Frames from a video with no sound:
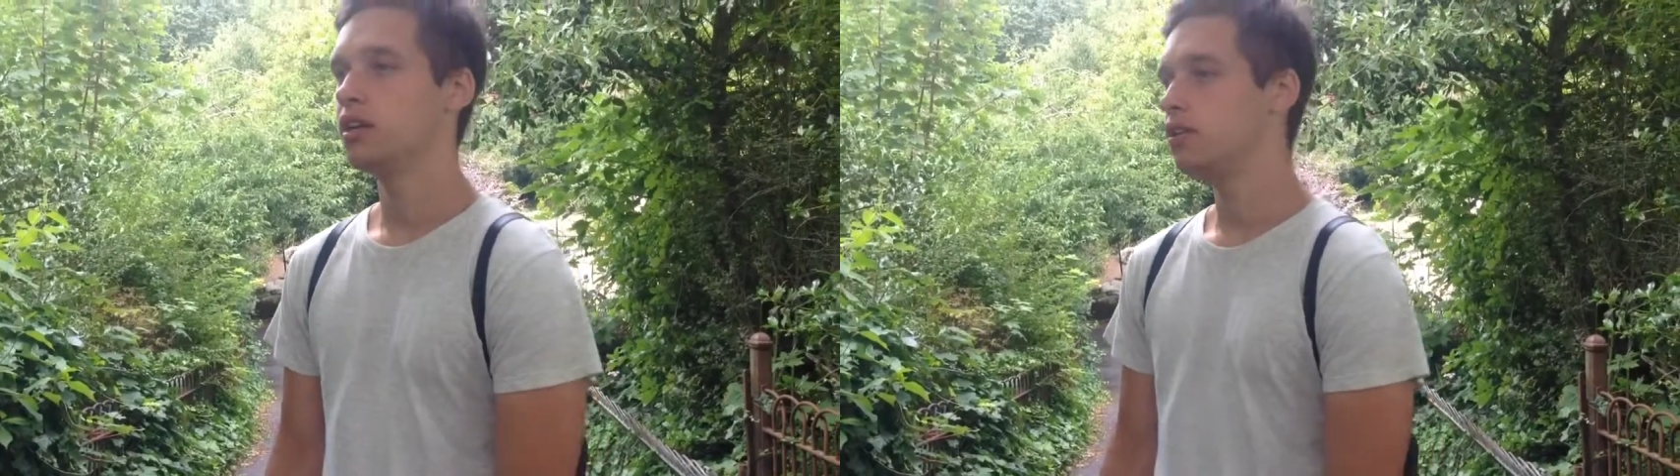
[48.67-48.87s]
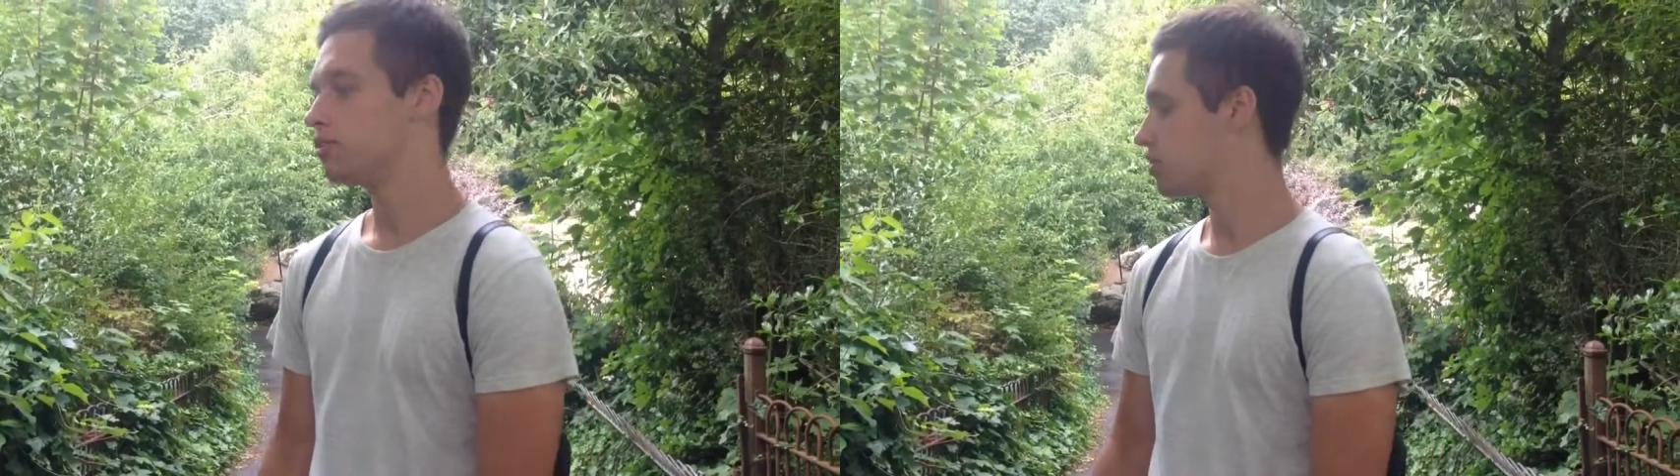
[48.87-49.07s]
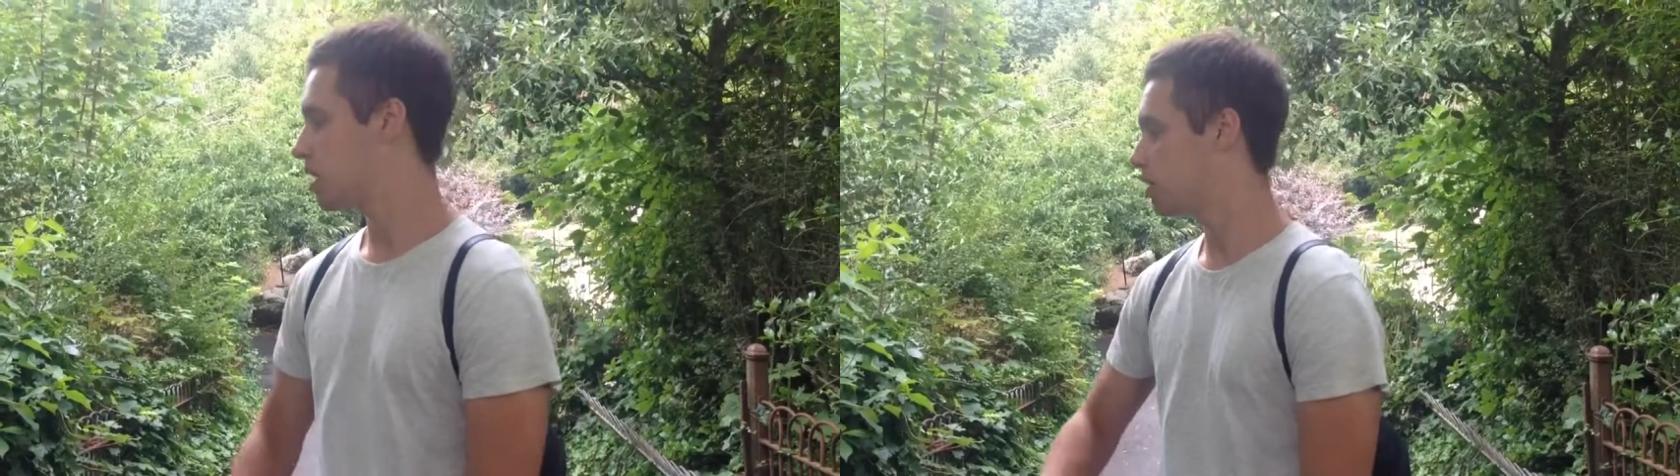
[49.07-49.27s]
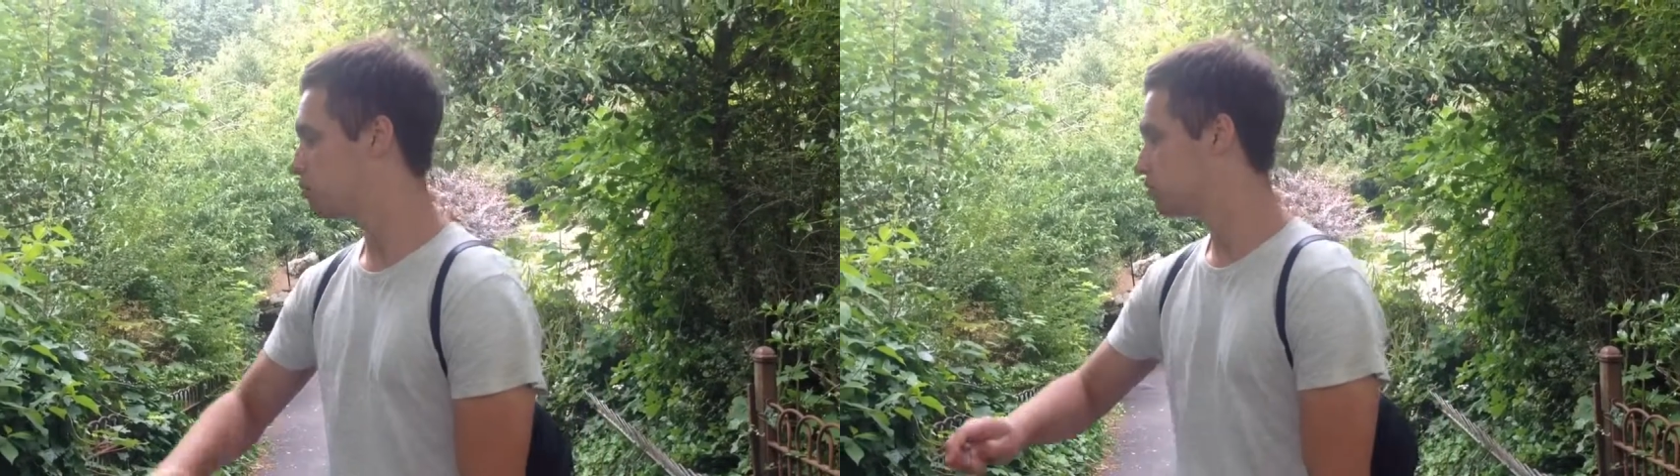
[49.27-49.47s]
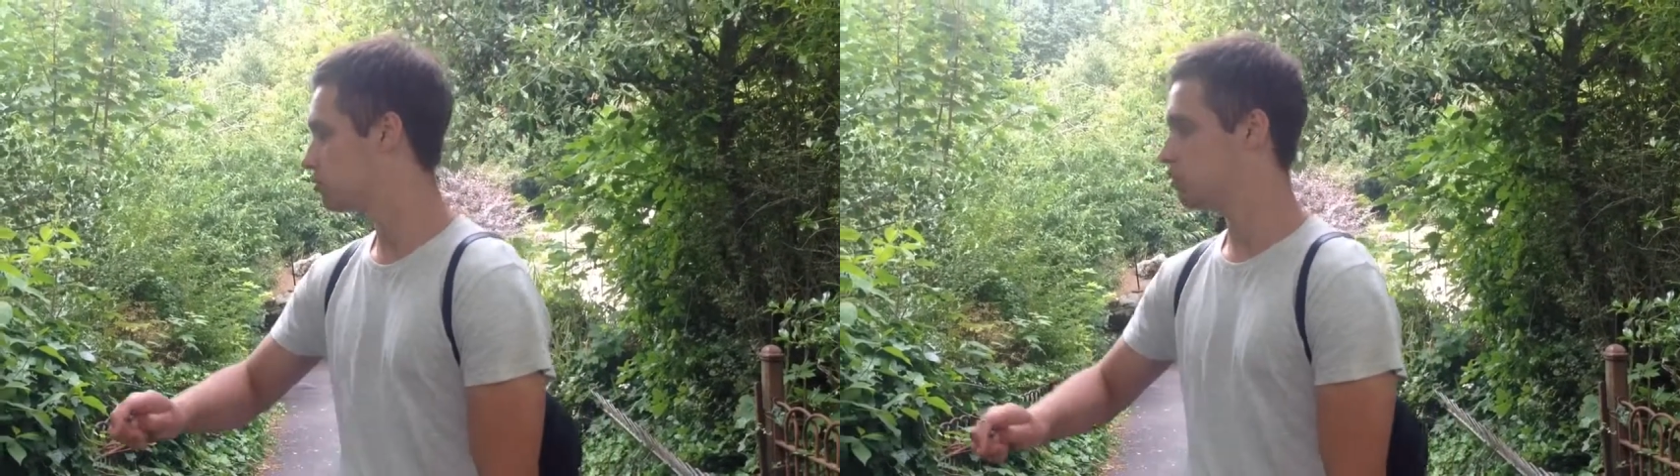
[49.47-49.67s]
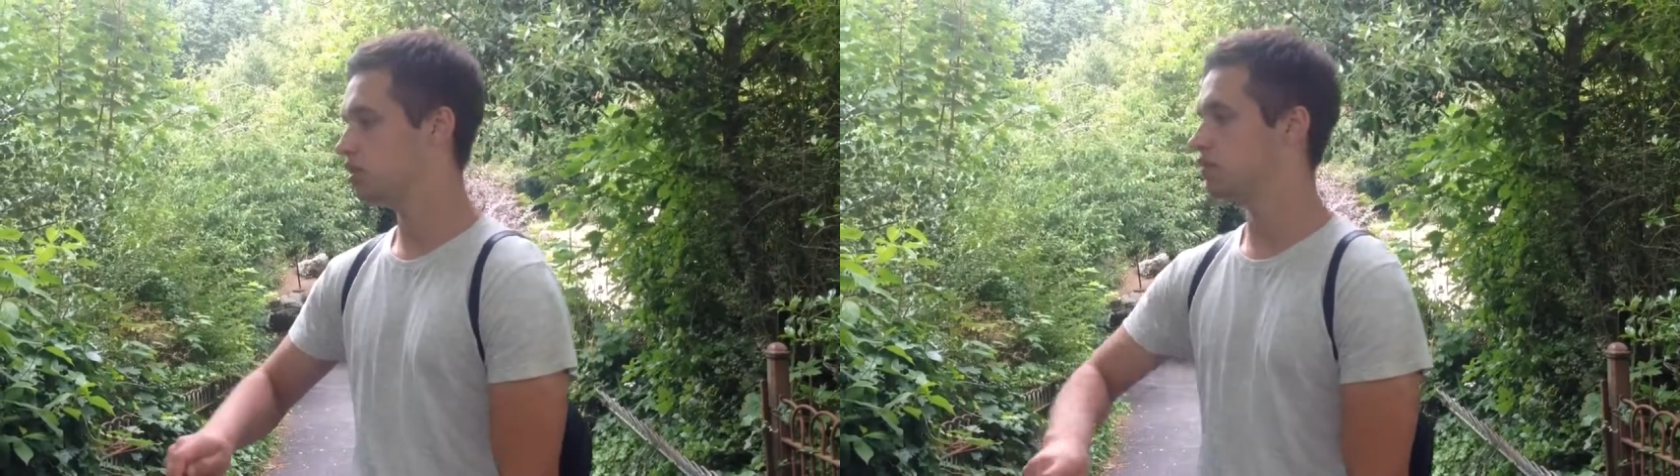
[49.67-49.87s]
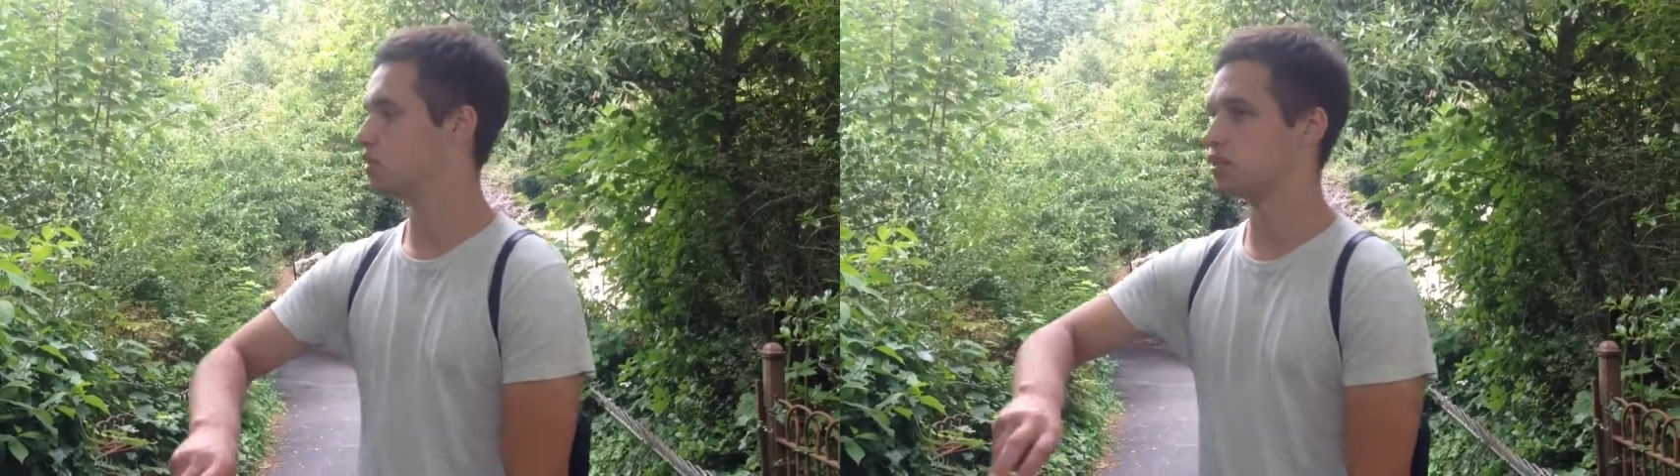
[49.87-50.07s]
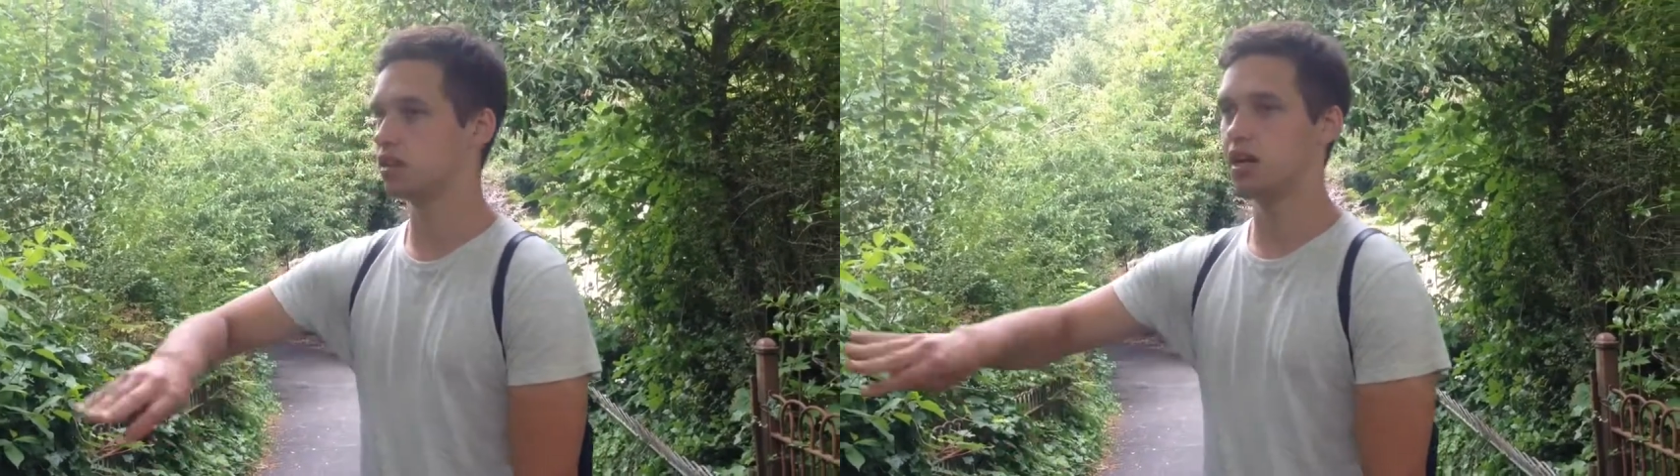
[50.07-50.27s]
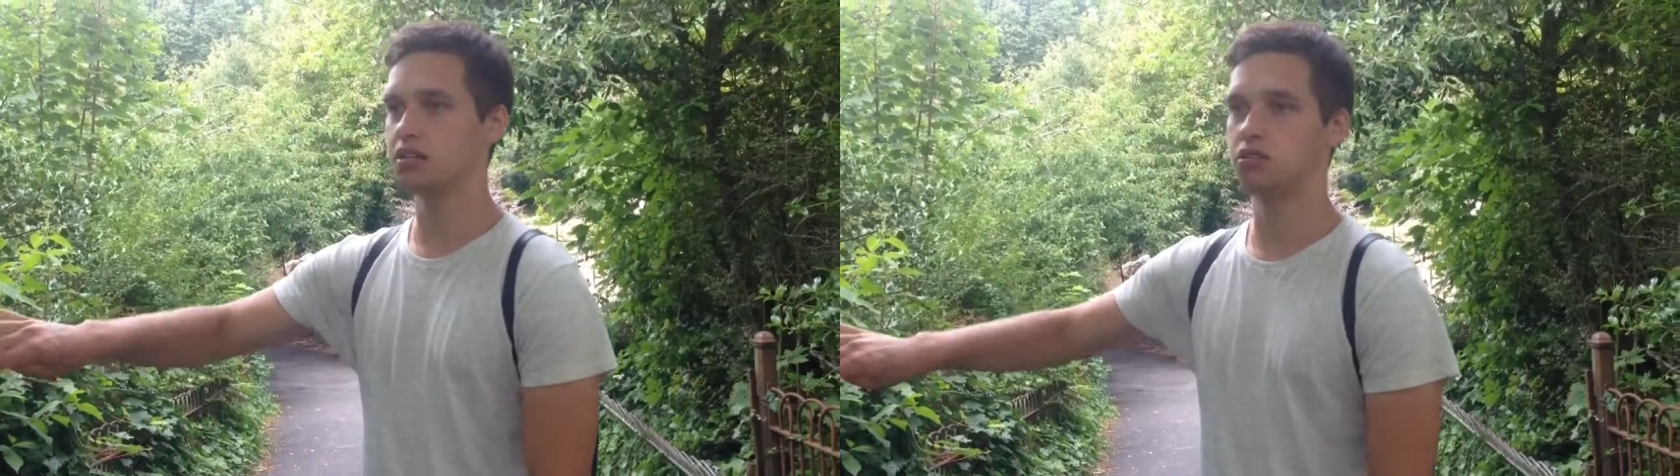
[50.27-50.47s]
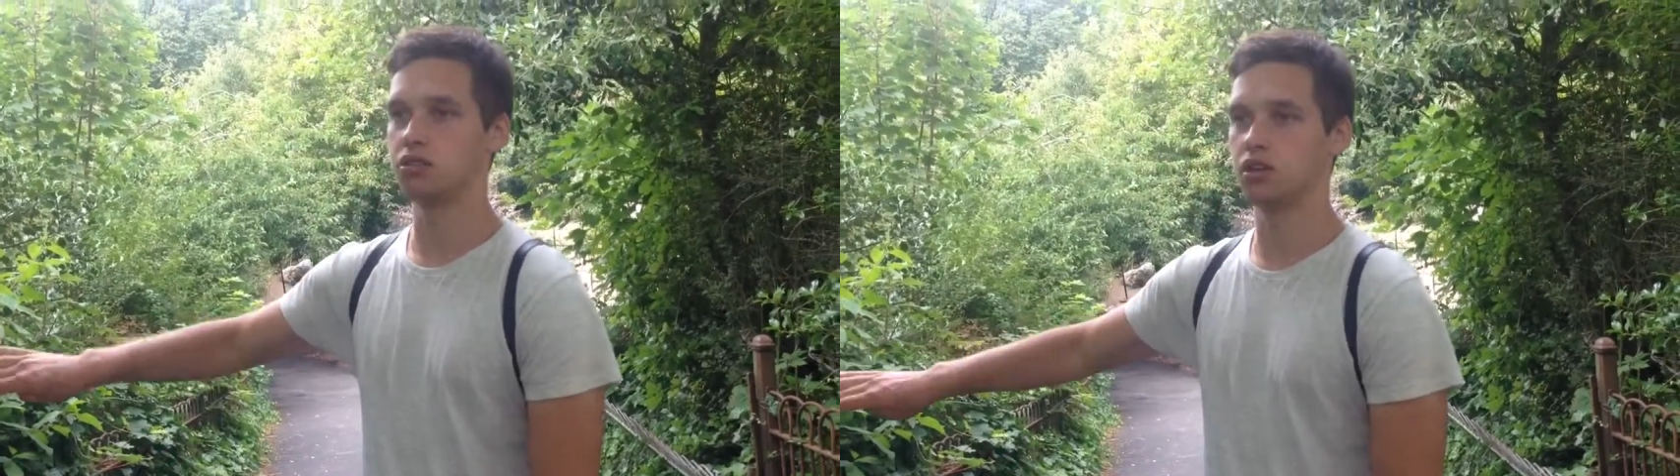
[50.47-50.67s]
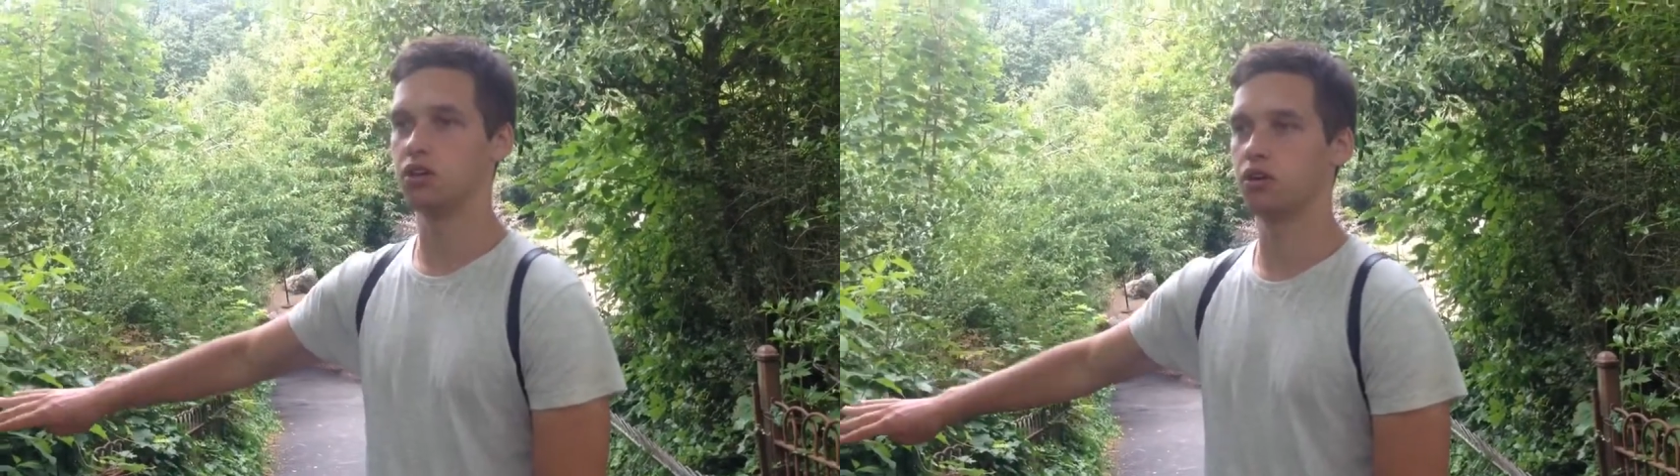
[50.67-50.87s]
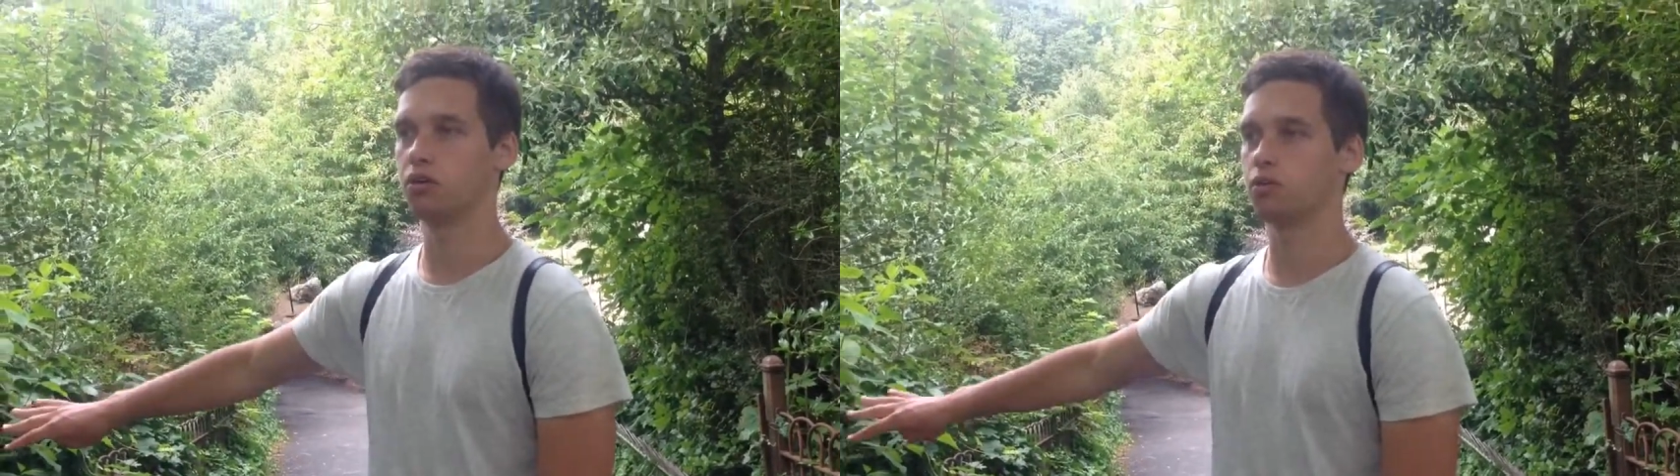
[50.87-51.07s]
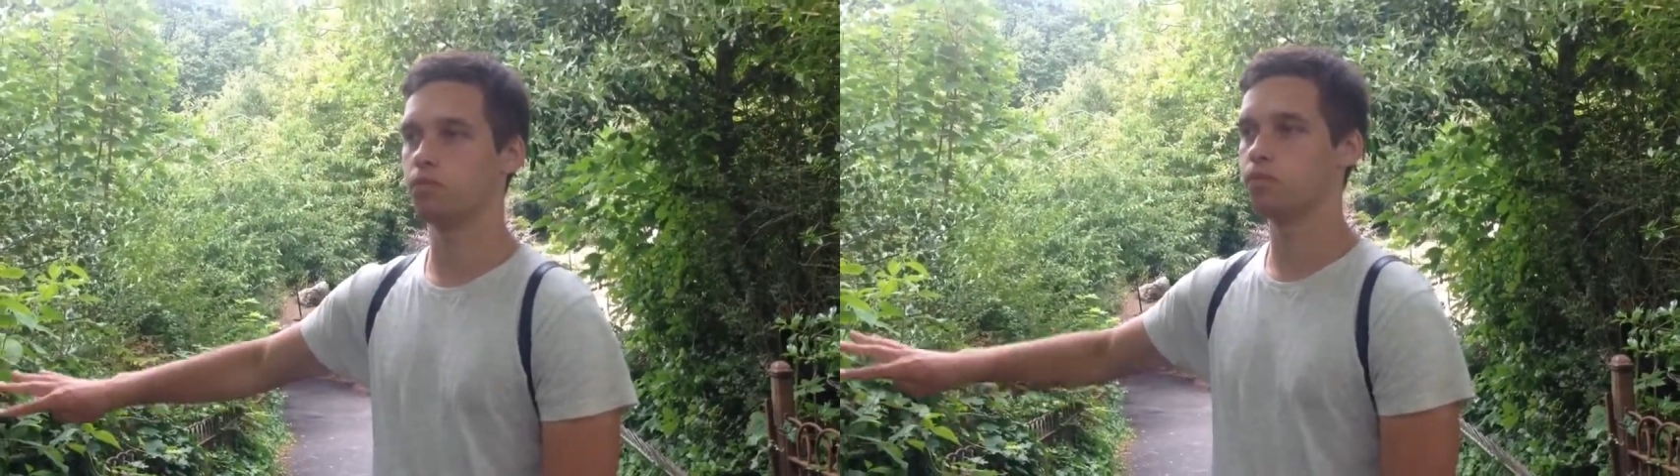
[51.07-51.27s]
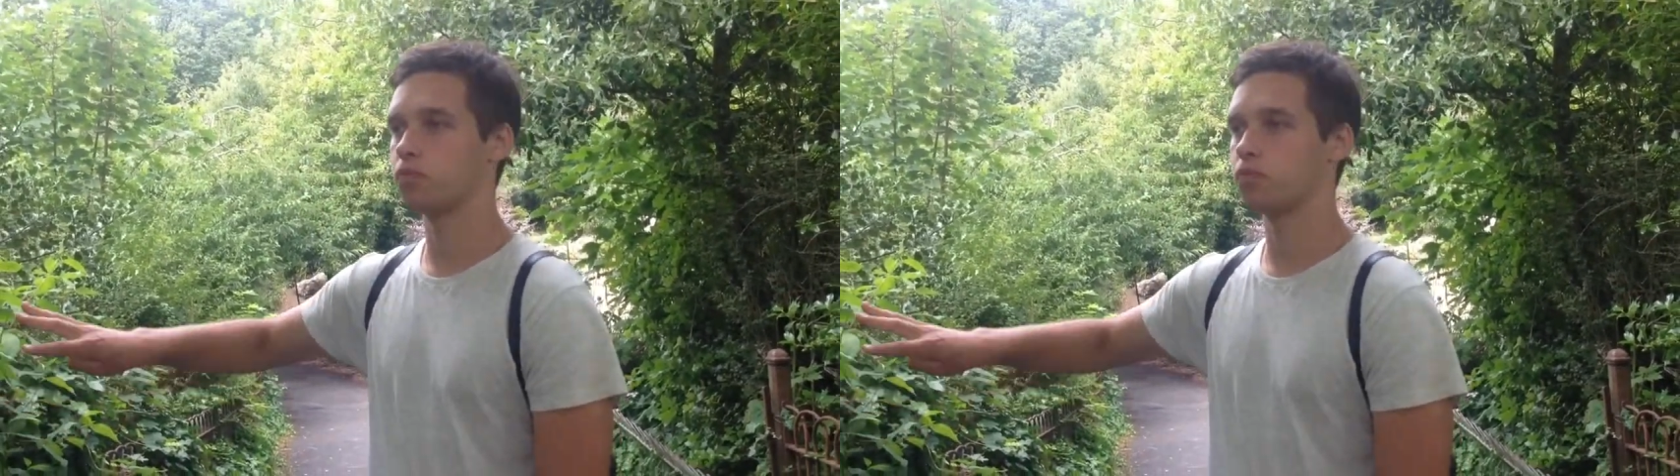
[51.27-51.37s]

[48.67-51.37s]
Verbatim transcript: you try to see the results, you know